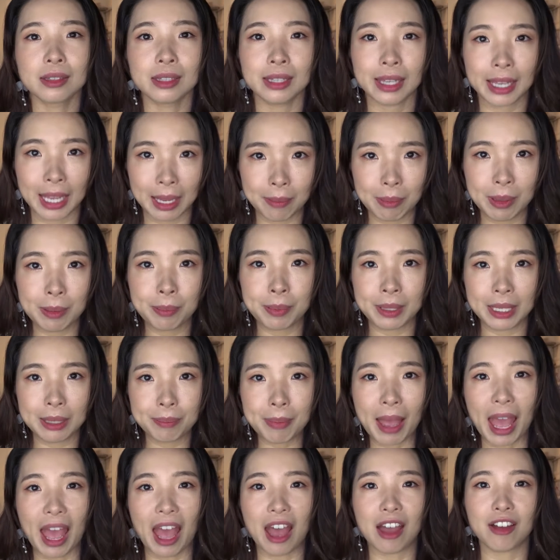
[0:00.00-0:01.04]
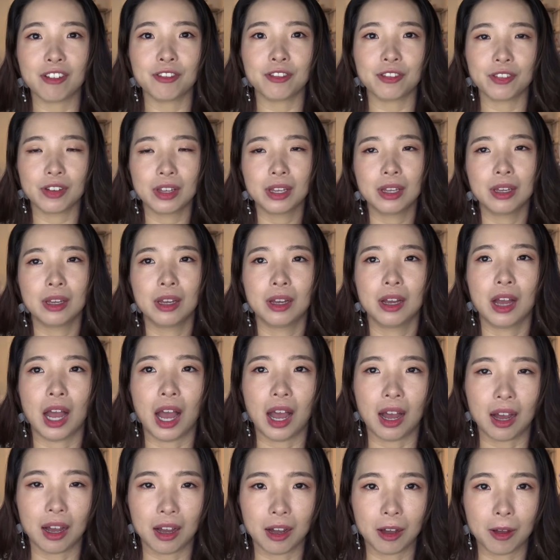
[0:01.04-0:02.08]
The ABP path
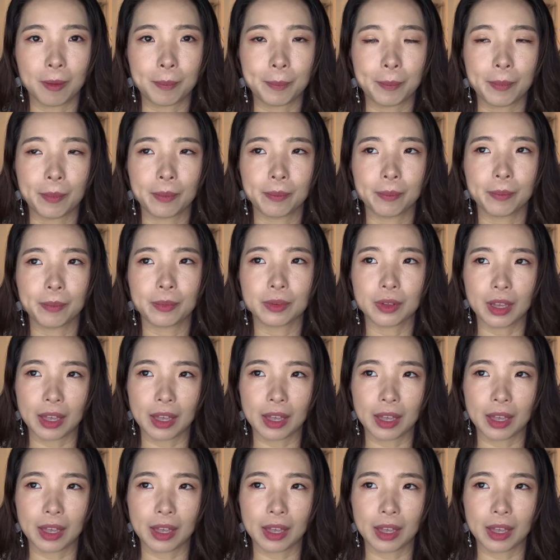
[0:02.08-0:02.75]
um,